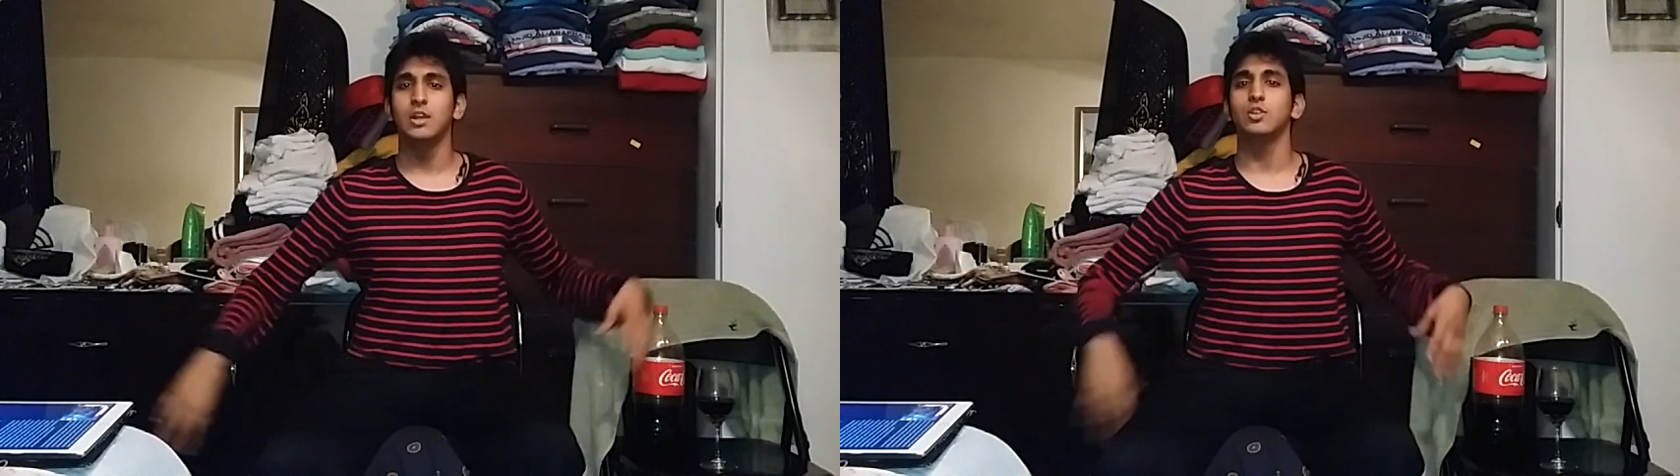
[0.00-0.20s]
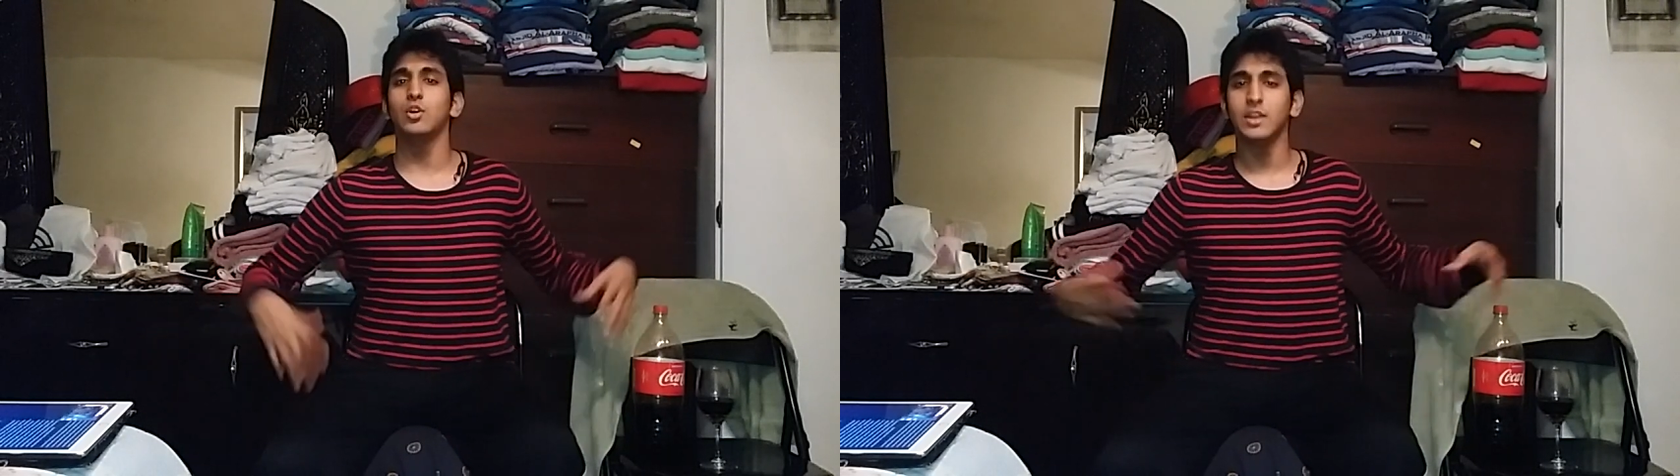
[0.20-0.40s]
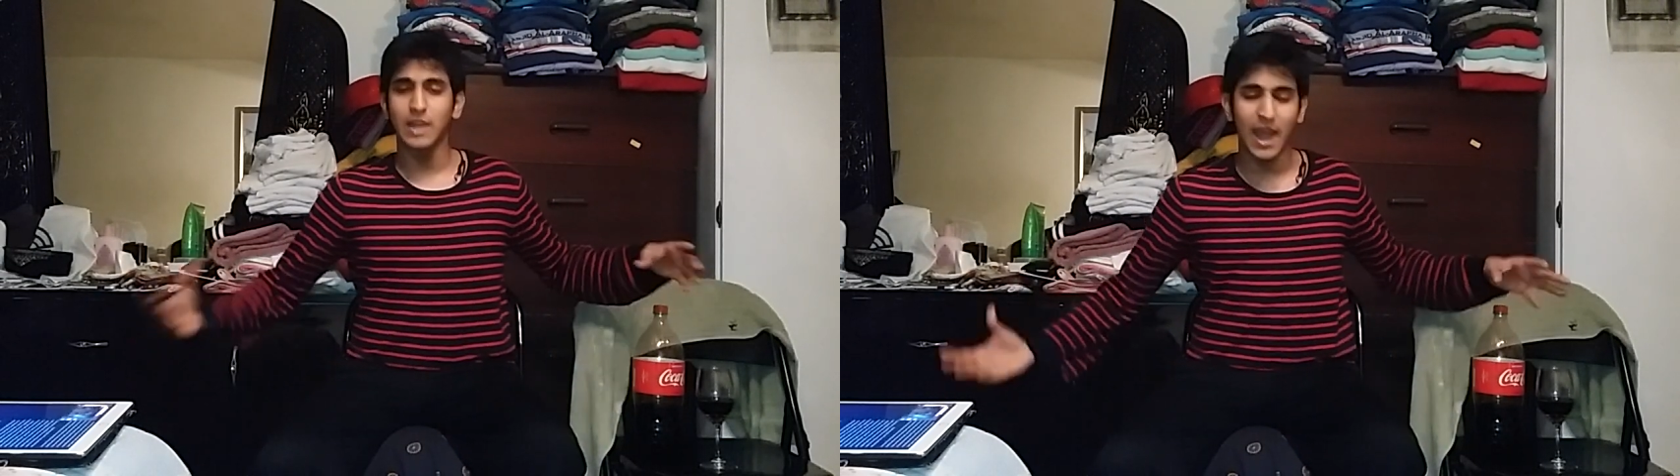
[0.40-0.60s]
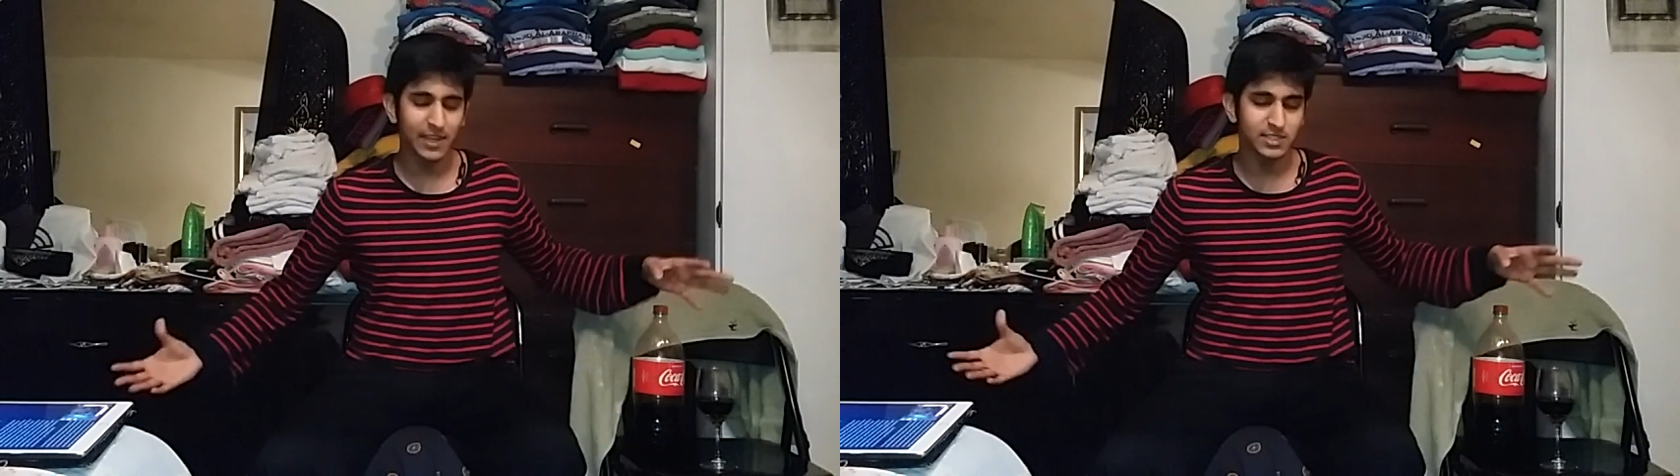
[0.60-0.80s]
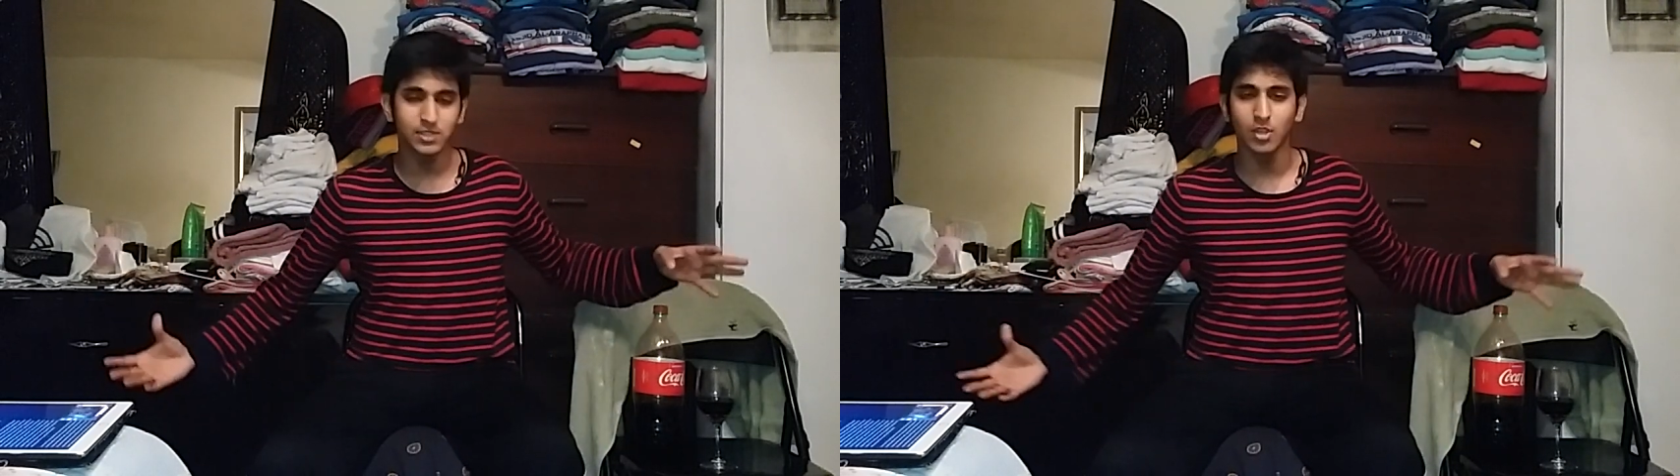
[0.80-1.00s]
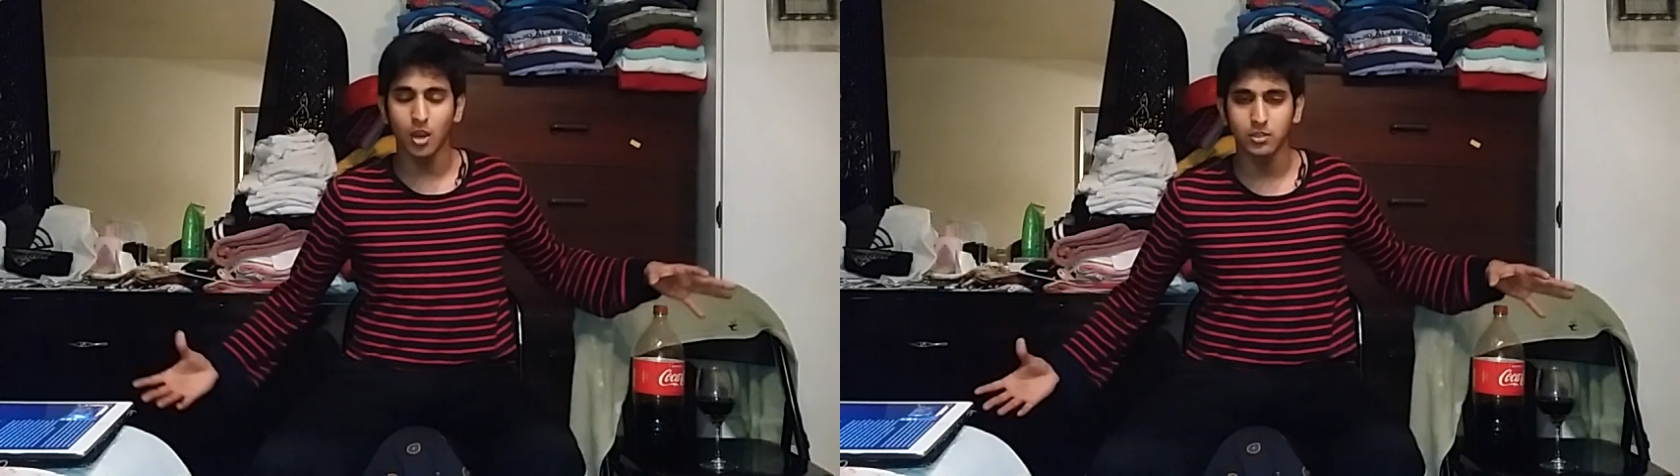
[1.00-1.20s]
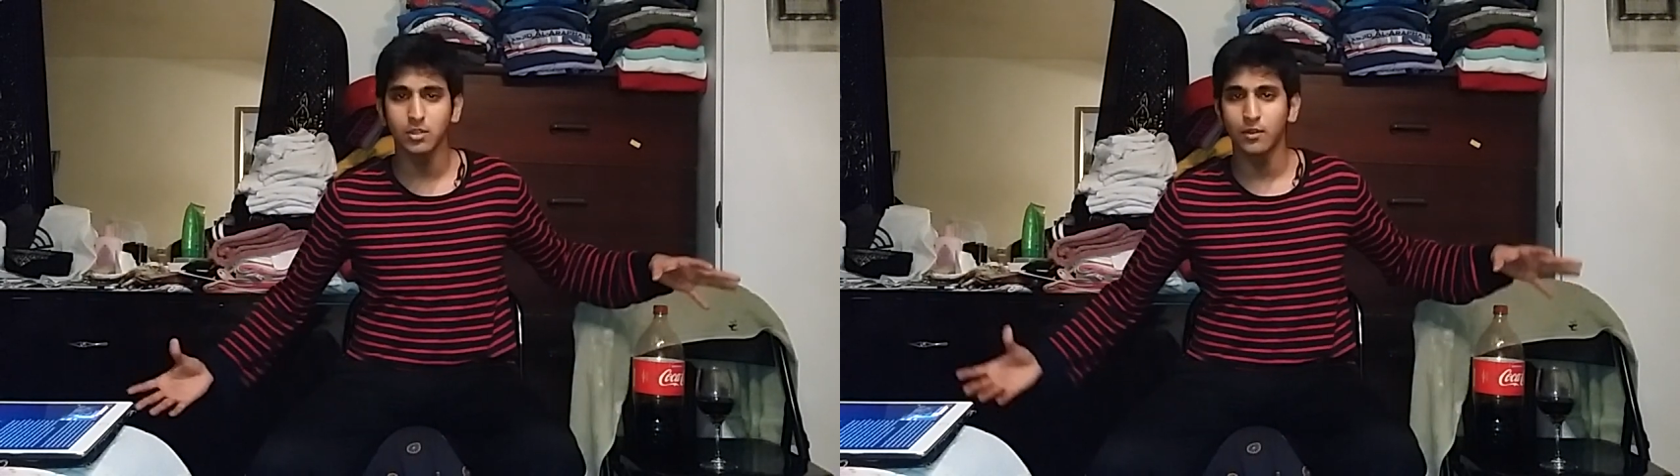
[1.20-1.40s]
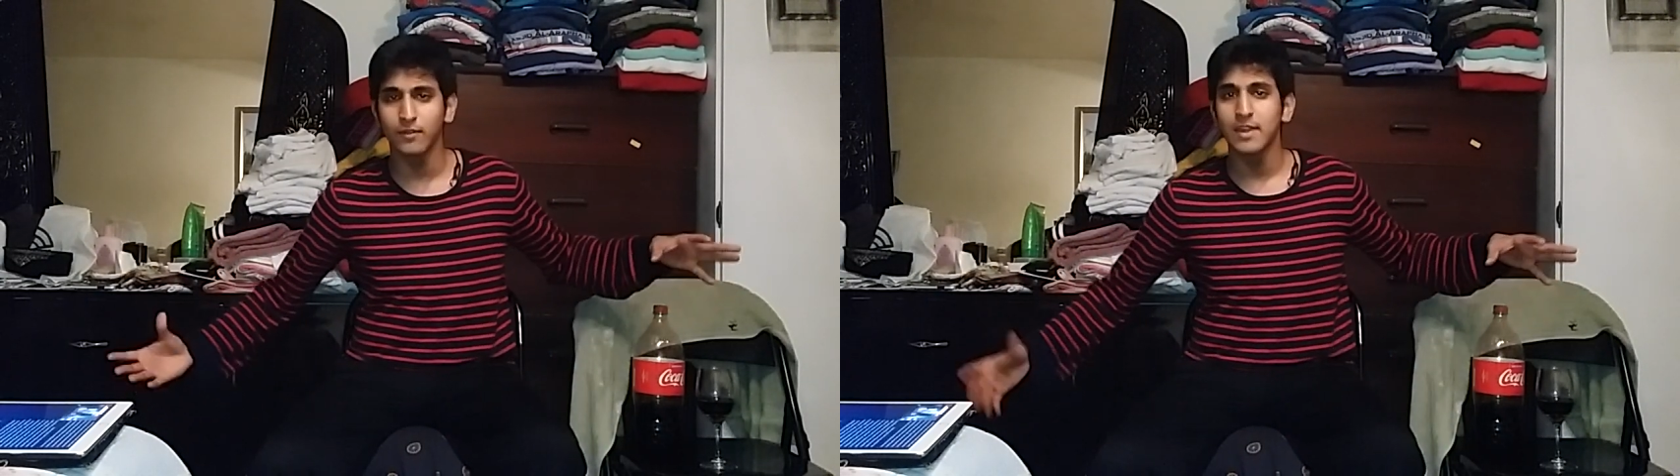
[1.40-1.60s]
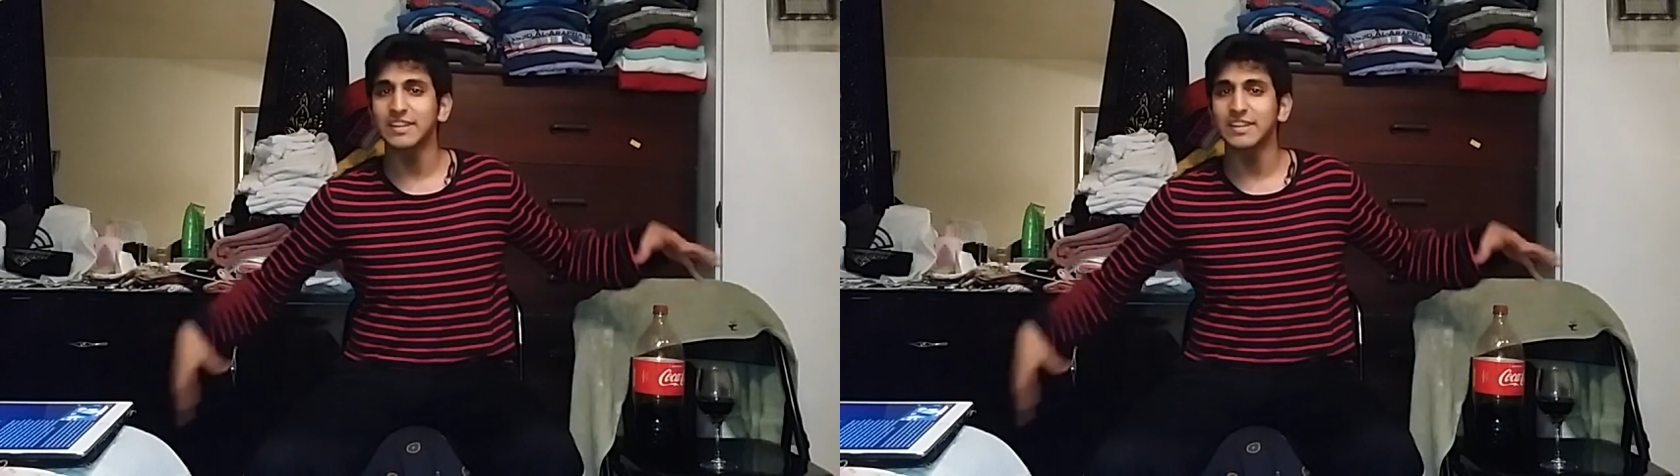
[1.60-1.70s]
looking hot and seductive.